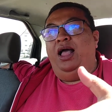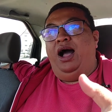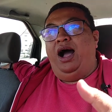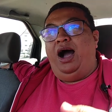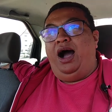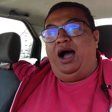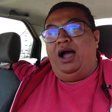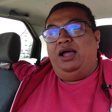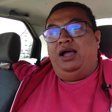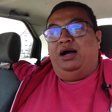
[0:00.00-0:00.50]

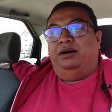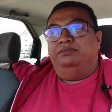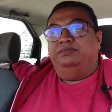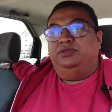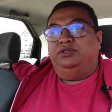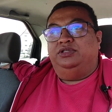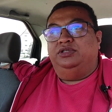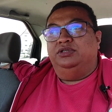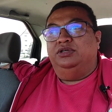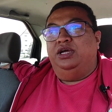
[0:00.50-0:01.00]
I am
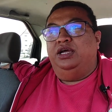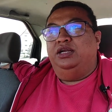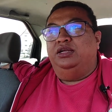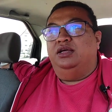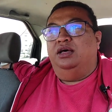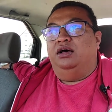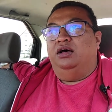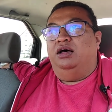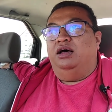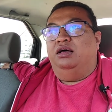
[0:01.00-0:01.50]
doing
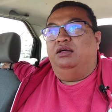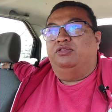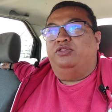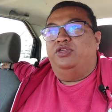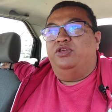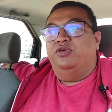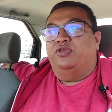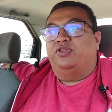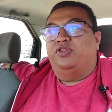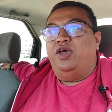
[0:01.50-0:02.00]
a
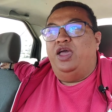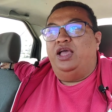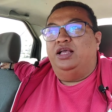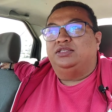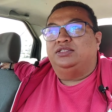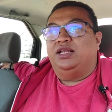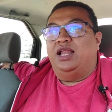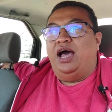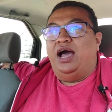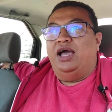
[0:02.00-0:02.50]
few
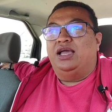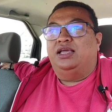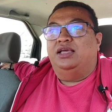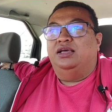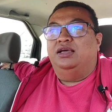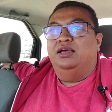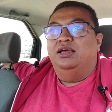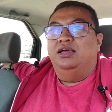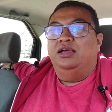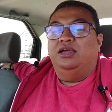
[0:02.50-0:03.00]
things like
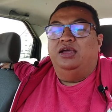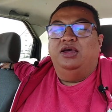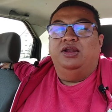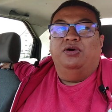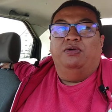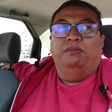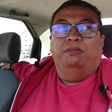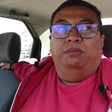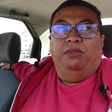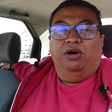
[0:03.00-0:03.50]

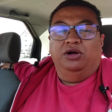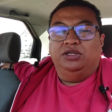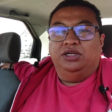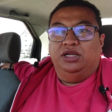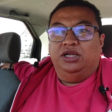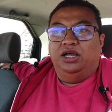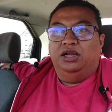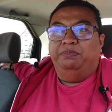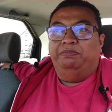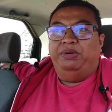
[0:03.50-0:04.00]

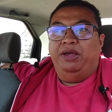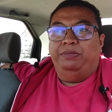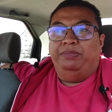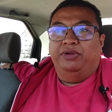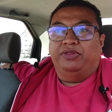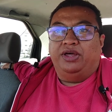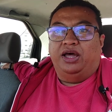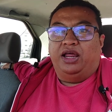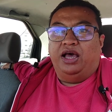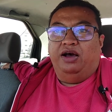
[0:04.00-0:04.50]
modeling people
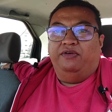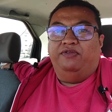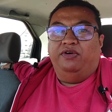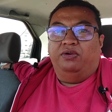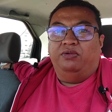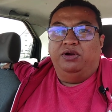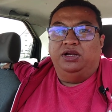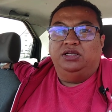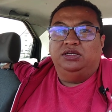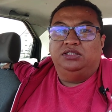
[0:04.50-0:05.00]
that have
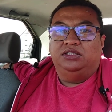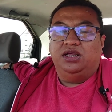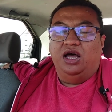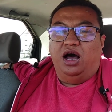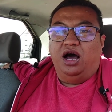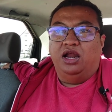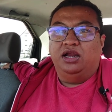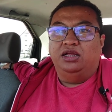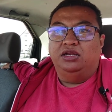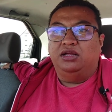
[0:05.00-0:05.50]
already
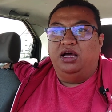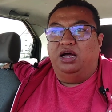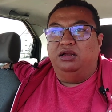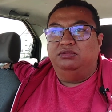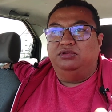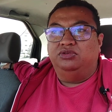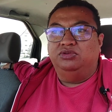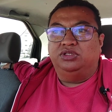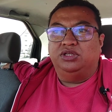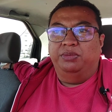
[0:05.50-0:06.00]
done it. I
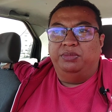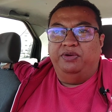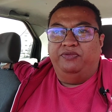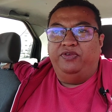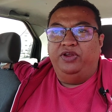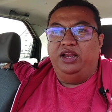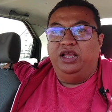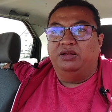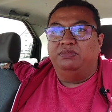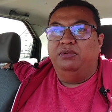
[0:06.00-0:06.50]
do some
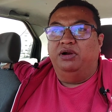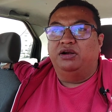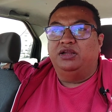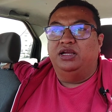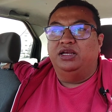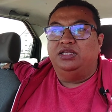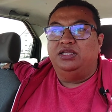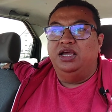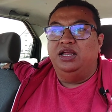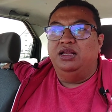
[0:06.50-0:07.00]
affiliate
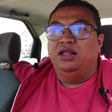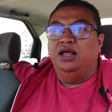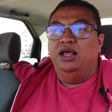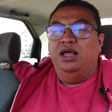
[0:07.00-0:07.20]
marketing.